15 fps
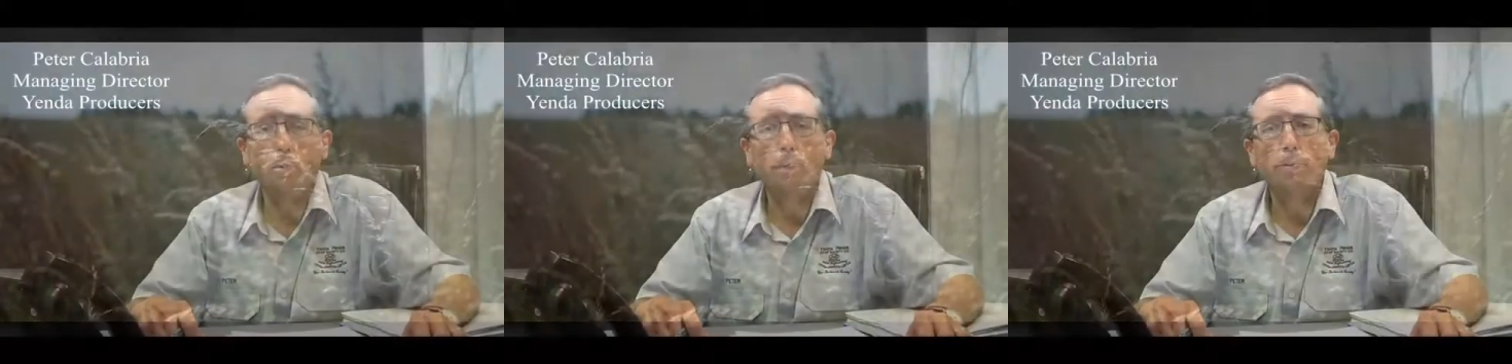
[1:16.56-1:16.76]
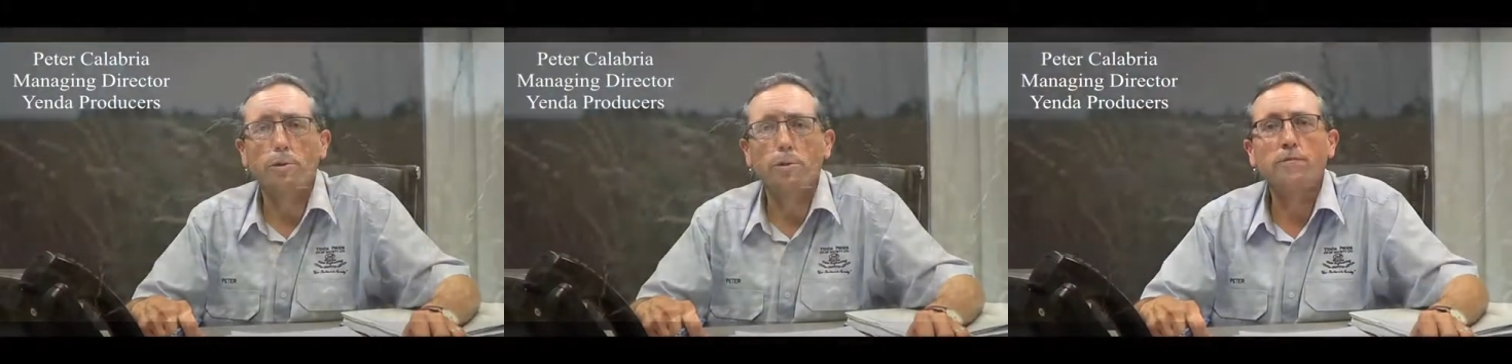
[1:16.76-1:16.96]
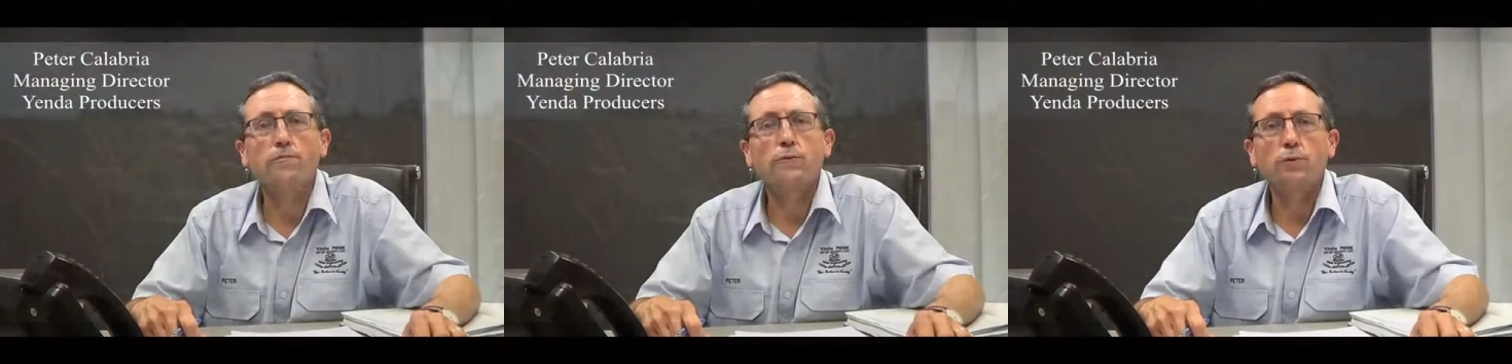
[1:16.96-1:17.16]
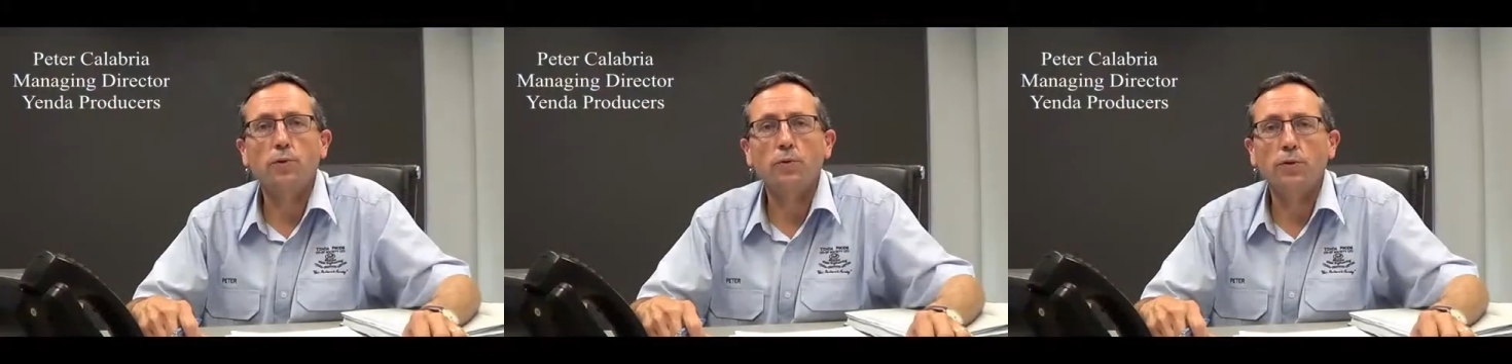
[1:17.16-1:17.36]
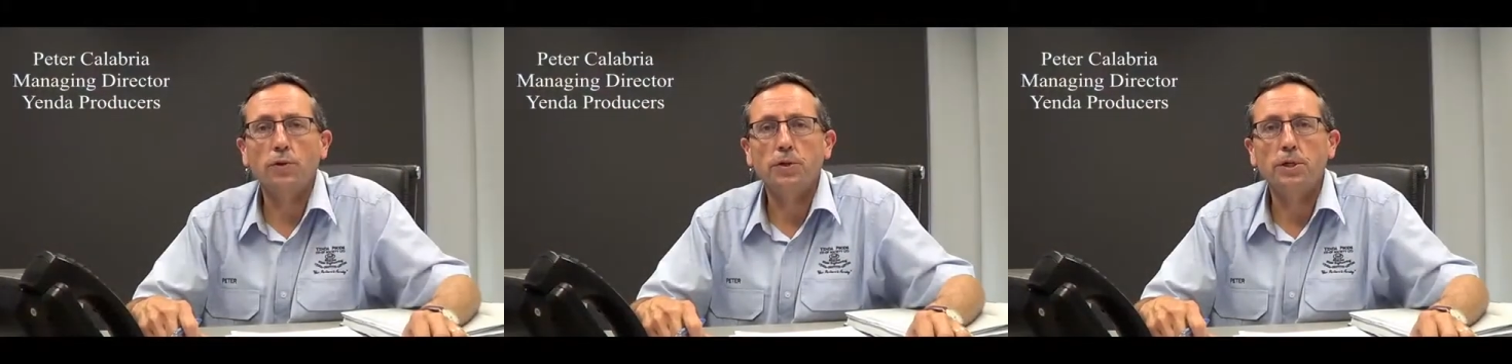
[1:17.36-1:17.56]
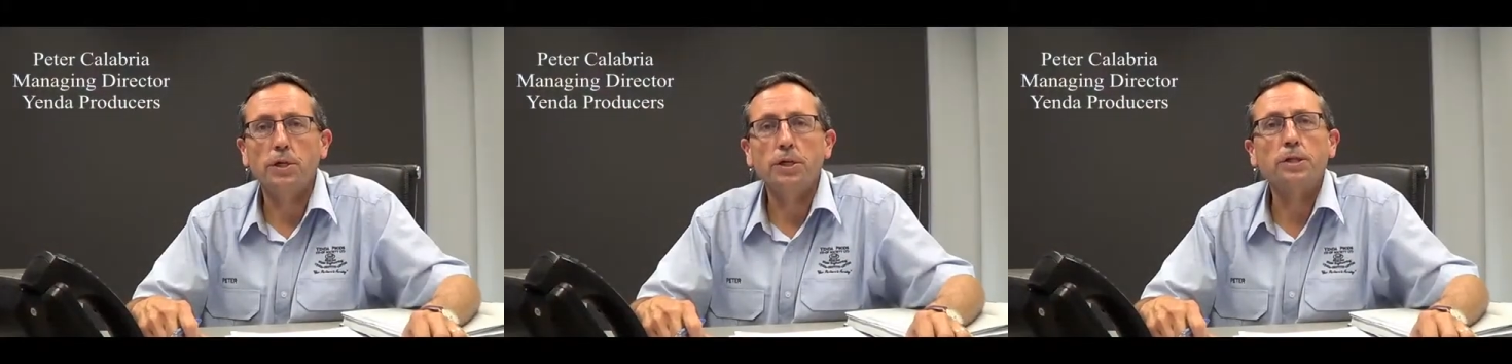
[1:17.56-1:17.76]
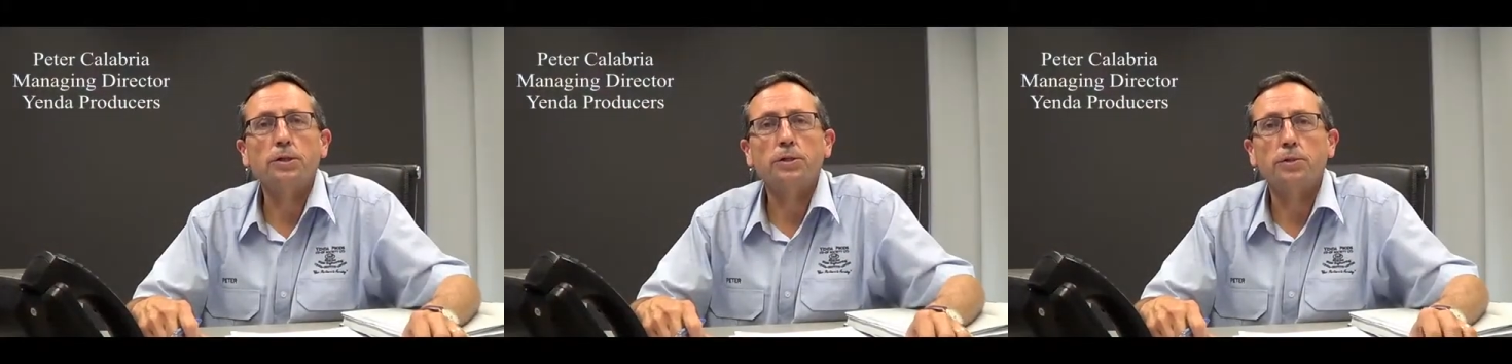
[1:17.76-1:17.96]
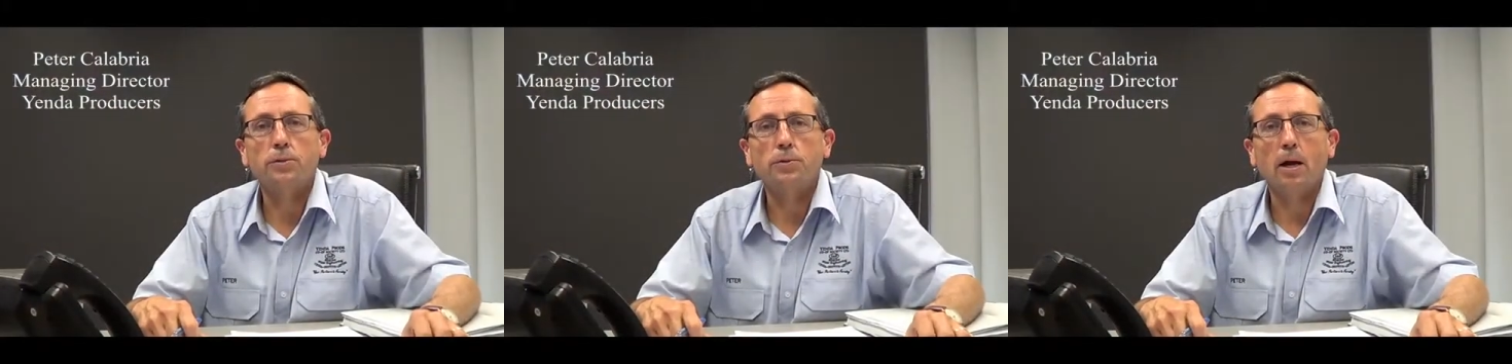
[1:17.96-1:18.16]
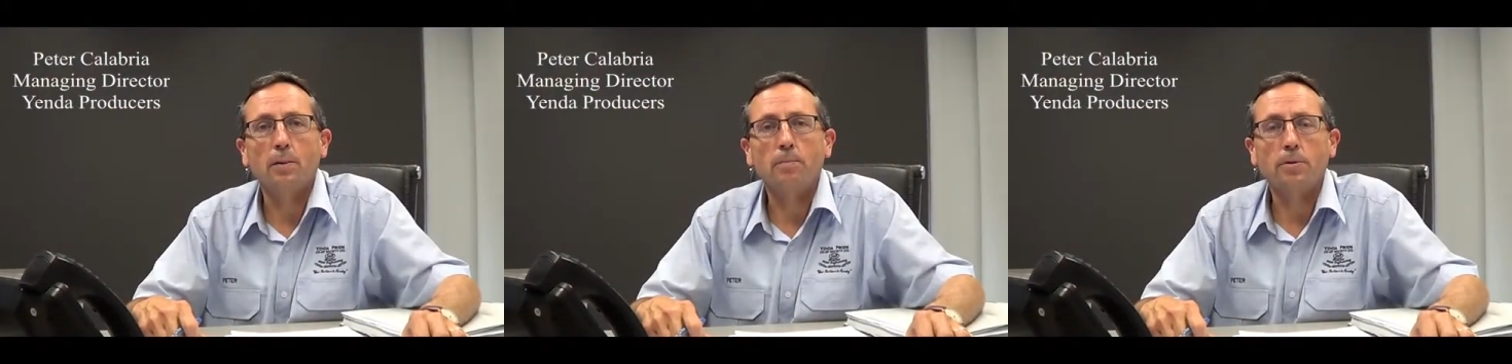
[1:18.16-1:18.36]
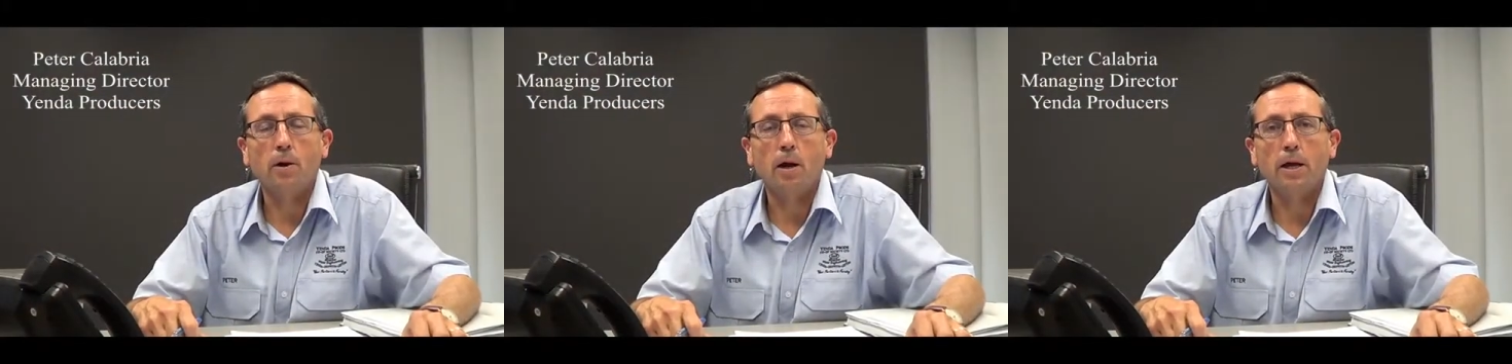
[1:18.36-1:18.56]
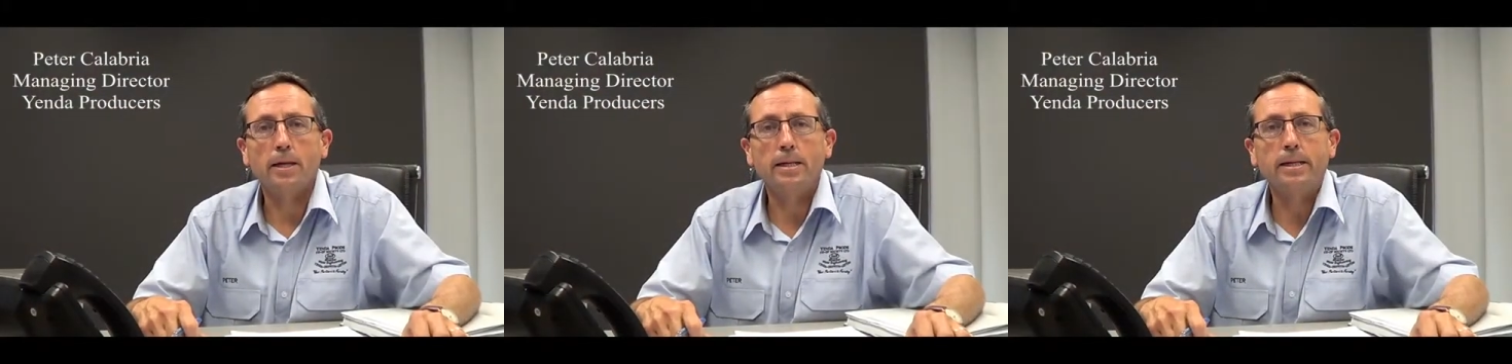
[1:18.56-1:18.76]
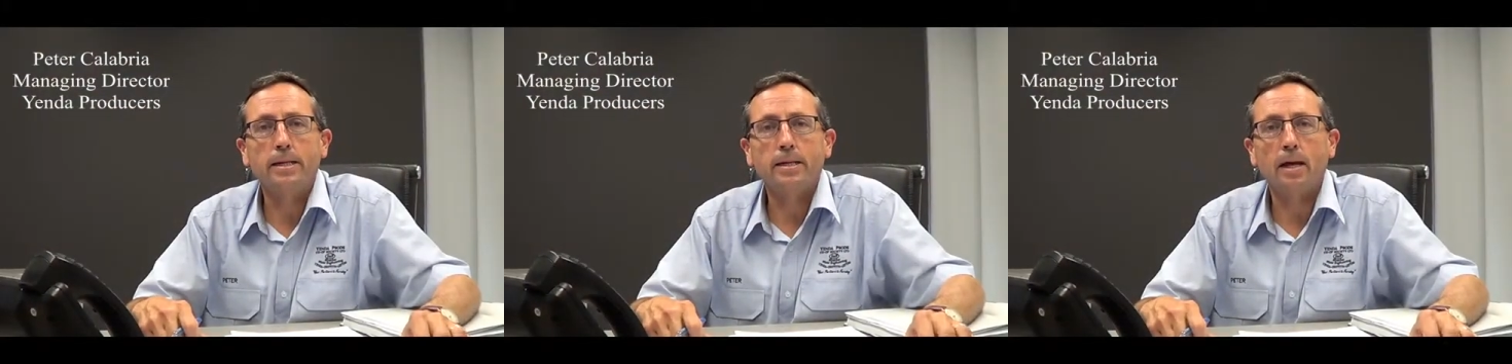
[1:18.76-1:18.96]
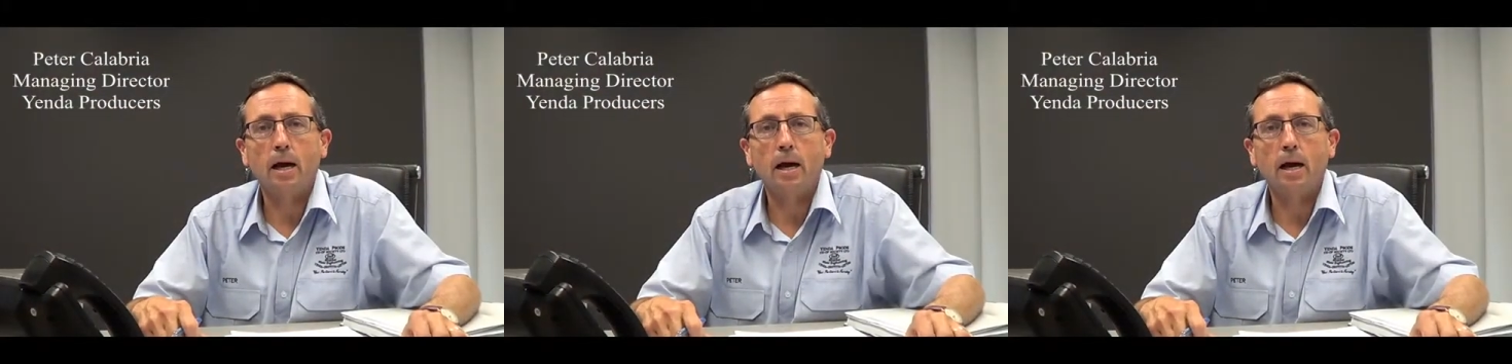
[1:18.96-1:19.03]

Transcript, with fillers: Cooperative saw the need to upgrade,